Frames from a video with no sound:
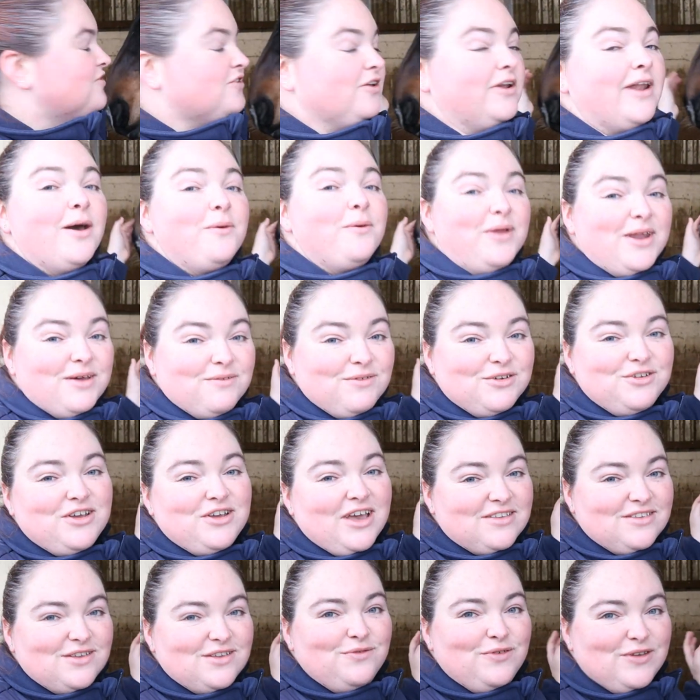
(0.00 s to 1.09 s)
So now whenever
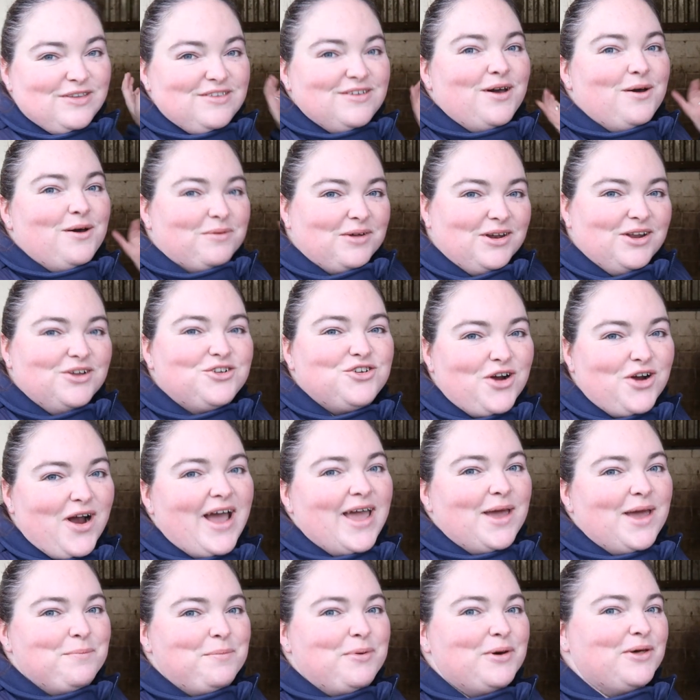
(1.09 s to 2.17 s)
she has a physio, I'm gonna
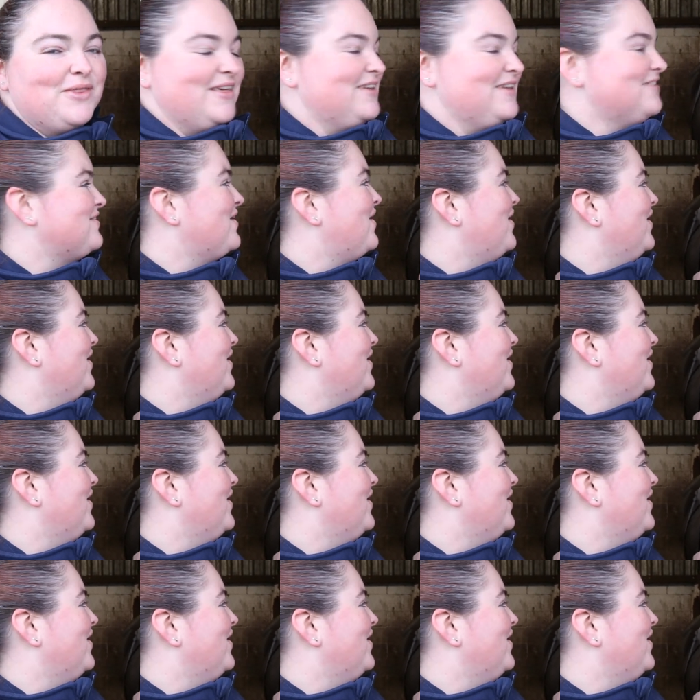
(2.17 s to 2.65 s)
try and put this